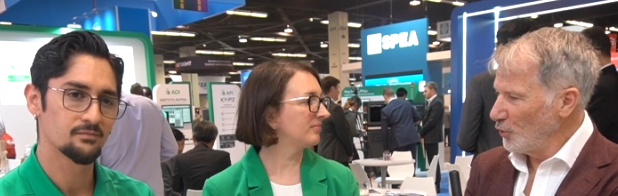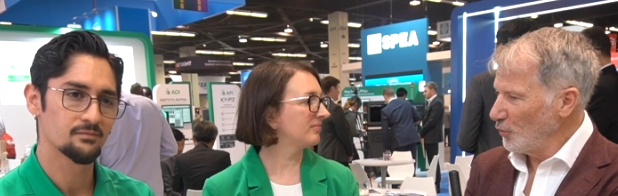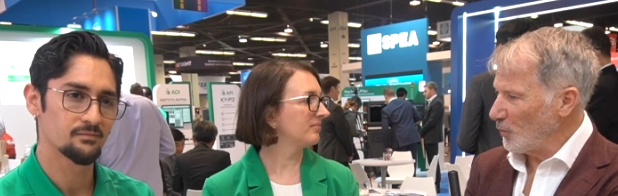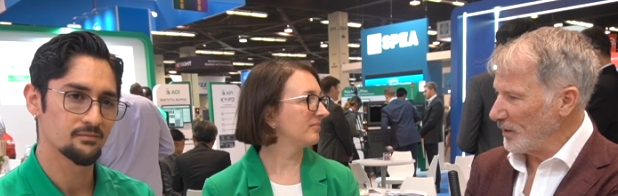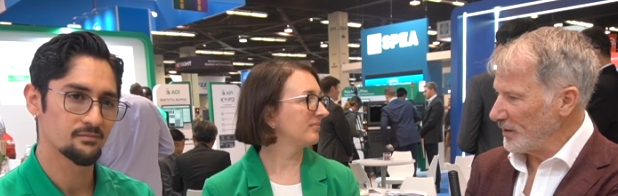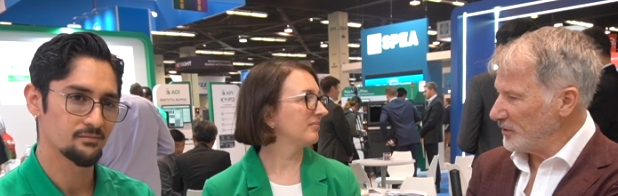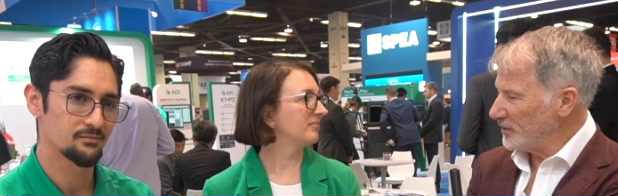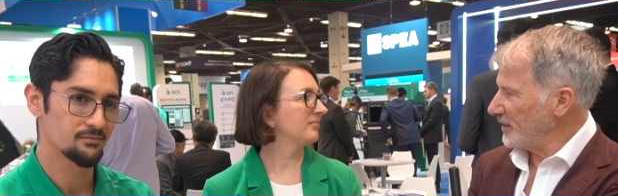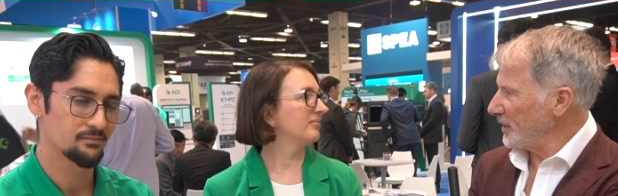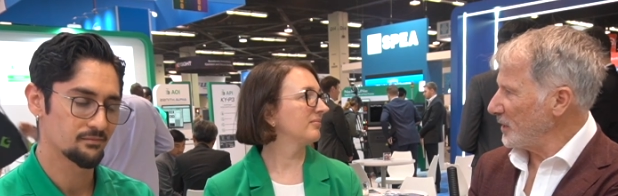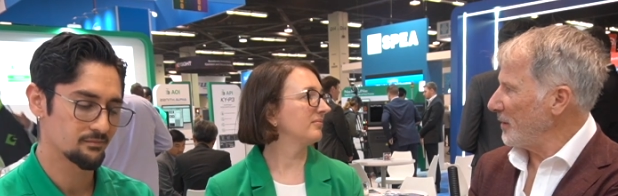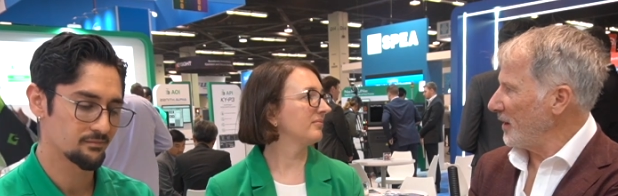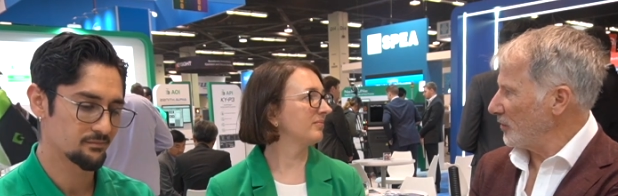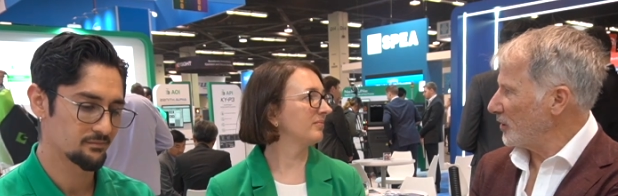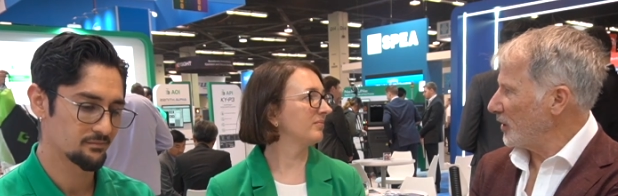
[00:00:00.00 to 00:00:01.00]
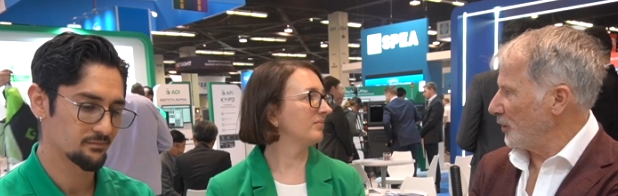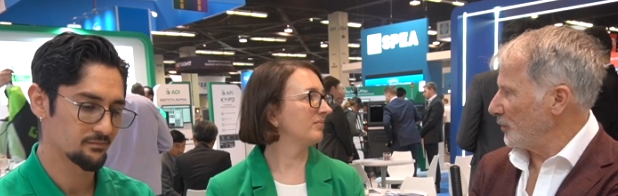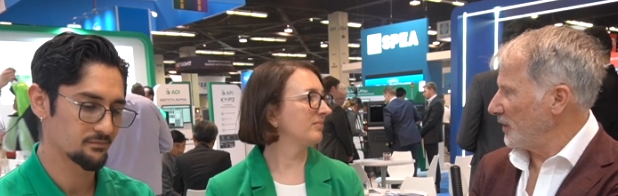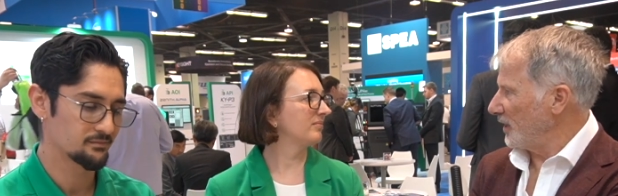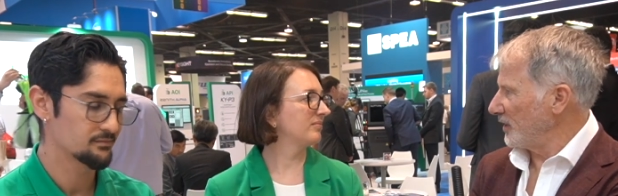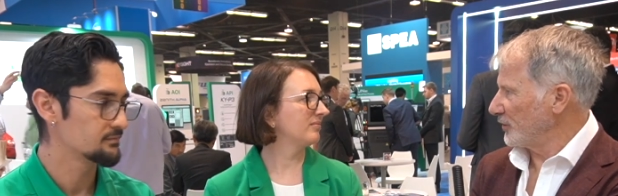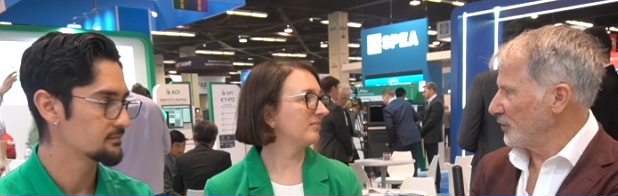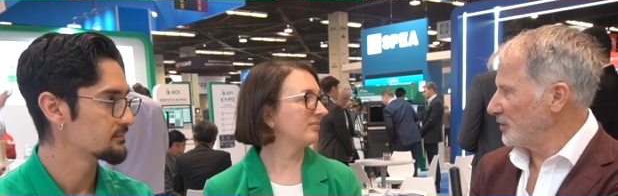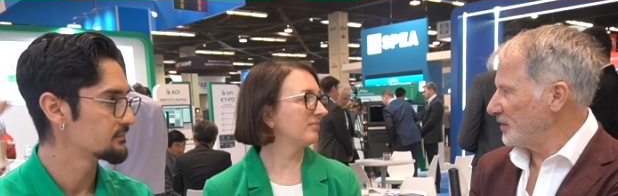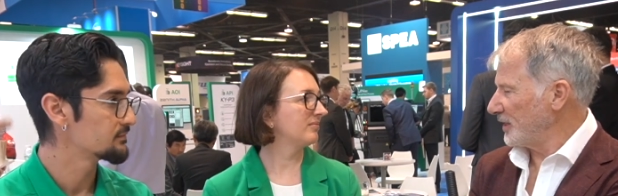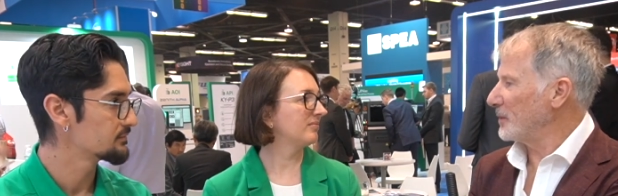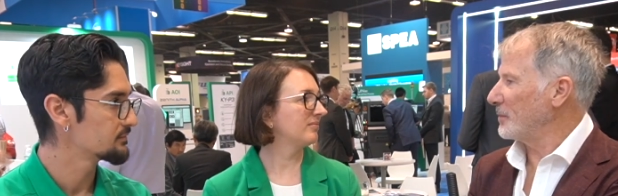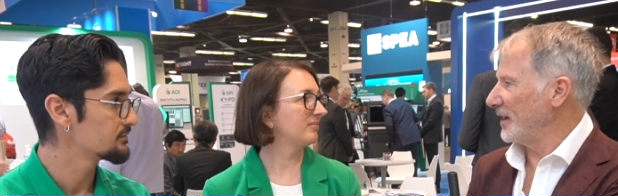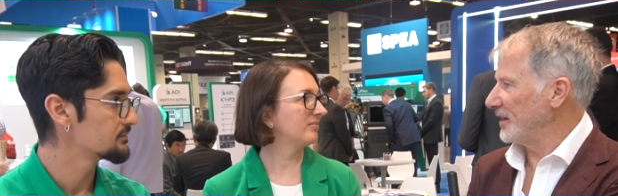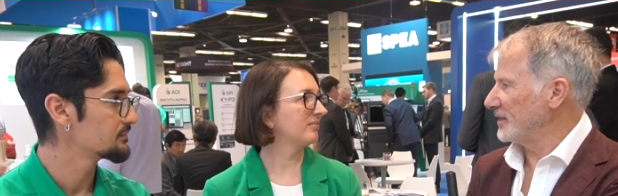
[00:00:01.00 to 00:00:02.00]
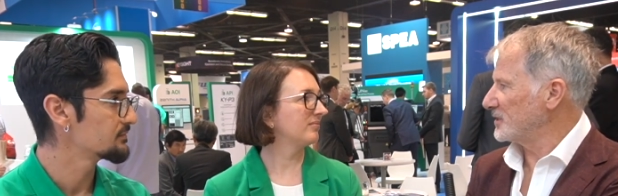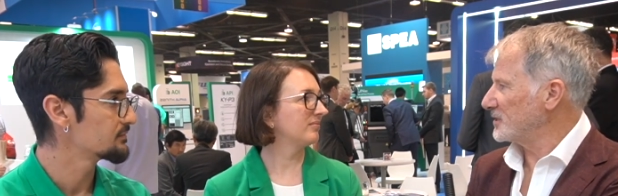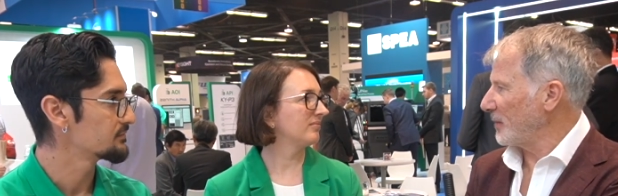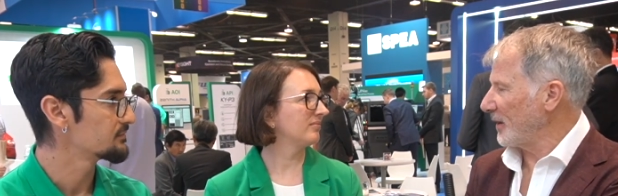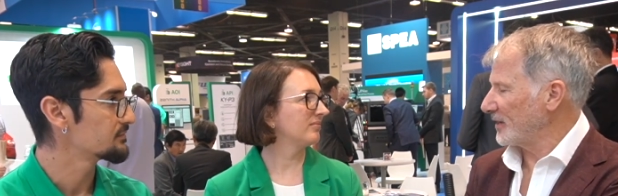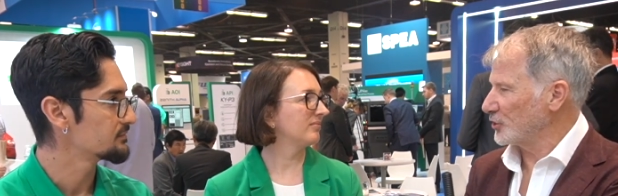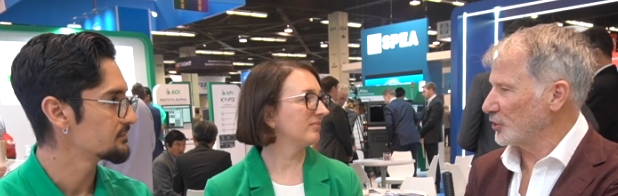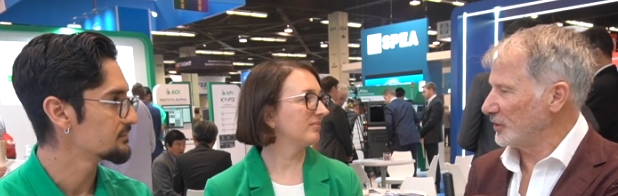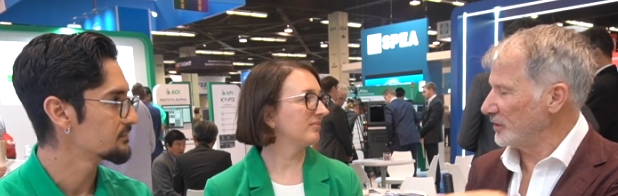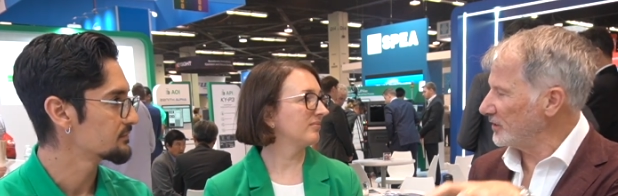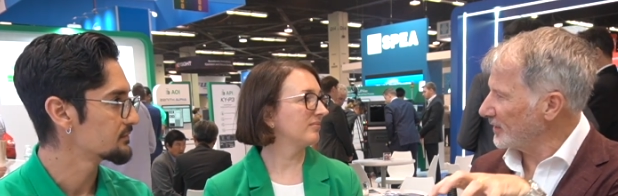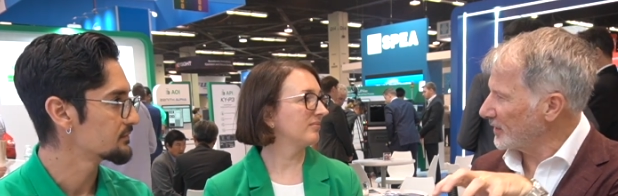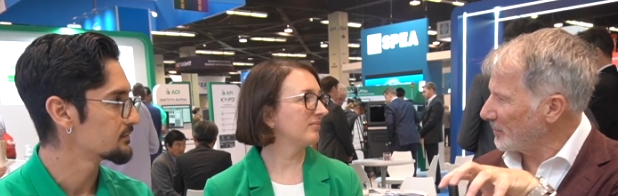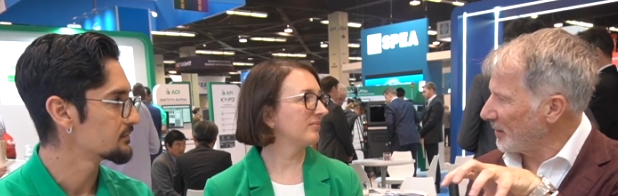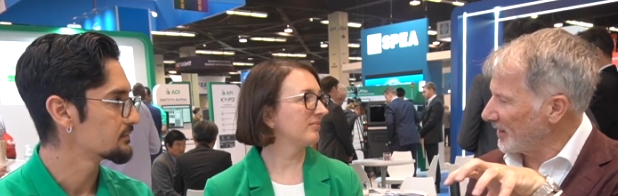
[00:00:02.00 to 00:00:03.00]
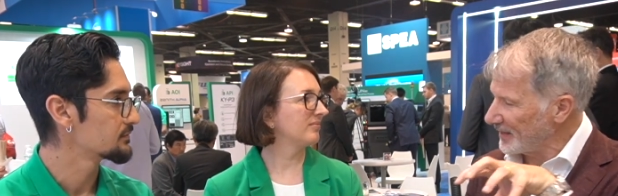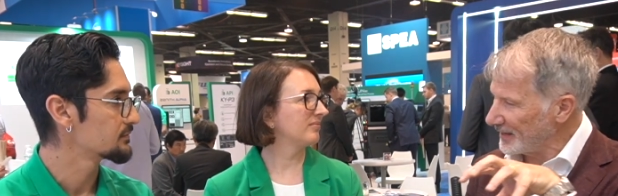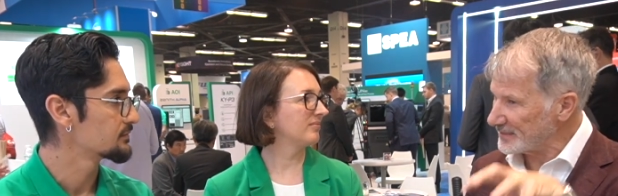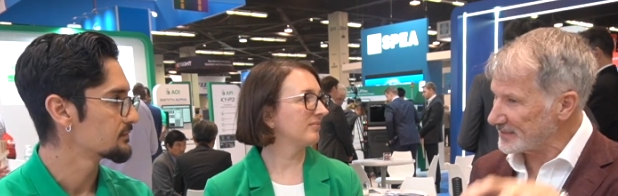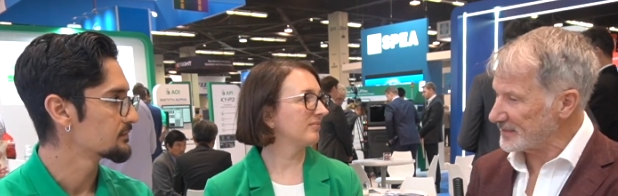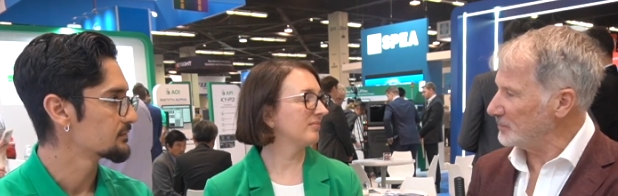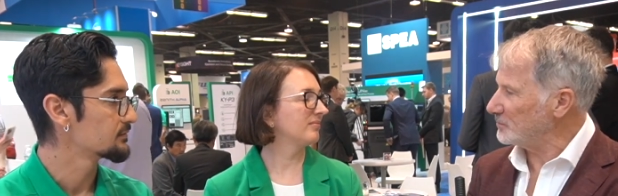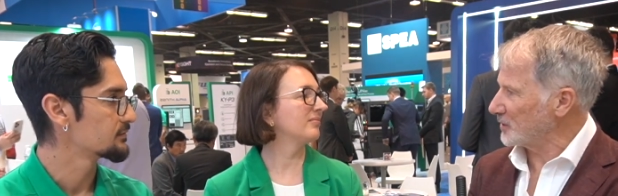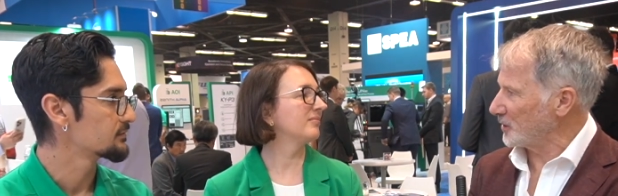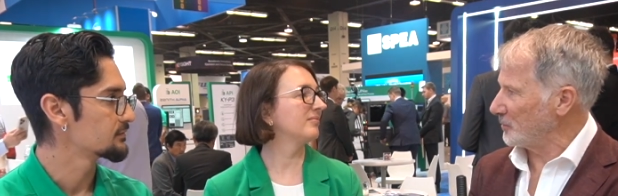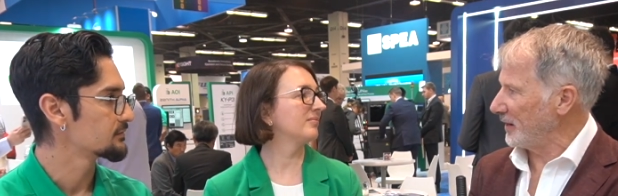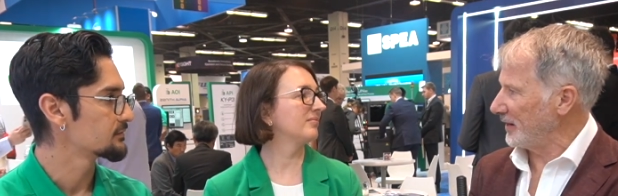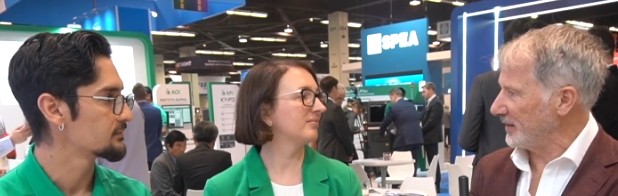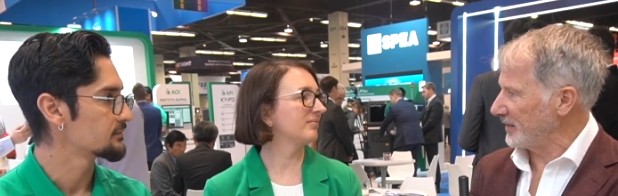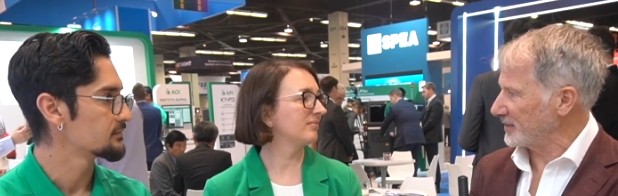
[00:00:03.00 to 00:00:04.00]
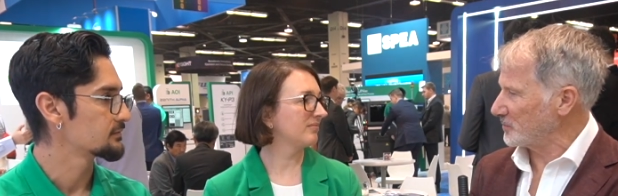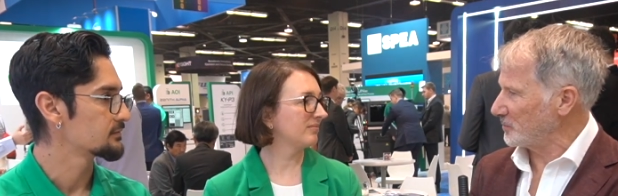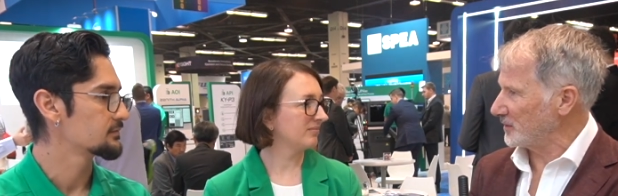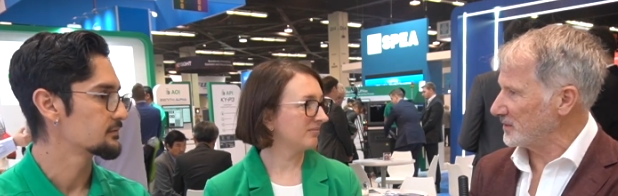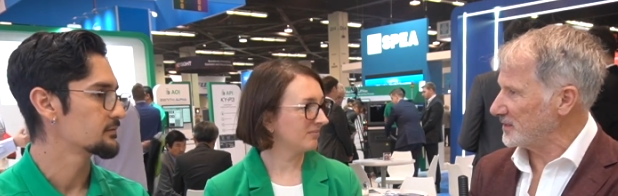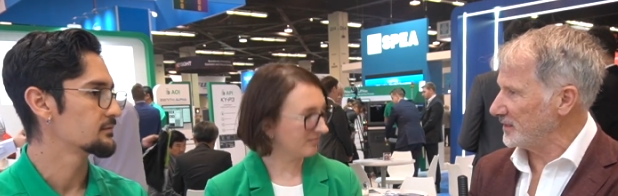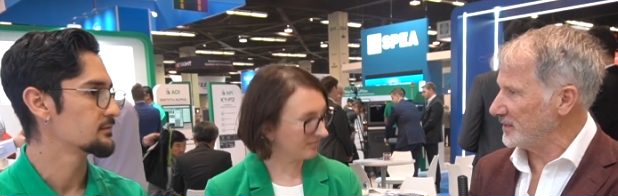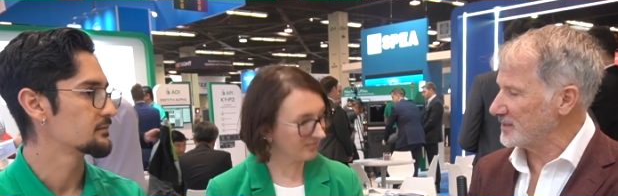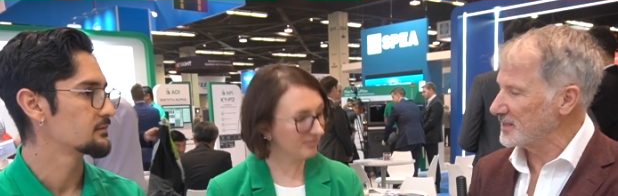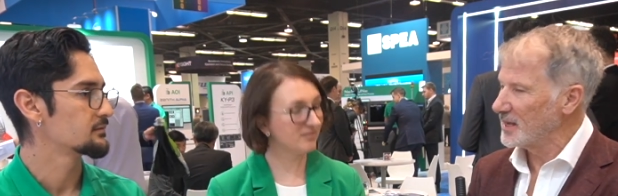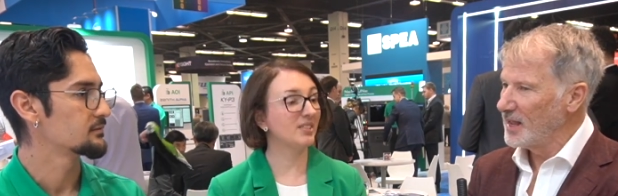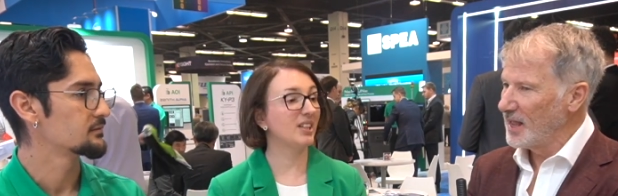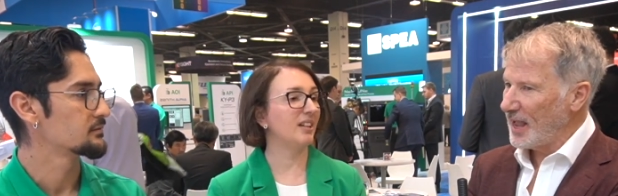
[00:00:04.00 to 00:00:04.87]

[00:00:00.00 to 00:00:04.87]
Speaker 1: when you think about Koh Young, you think about inspection, you think about that deep domain expertise,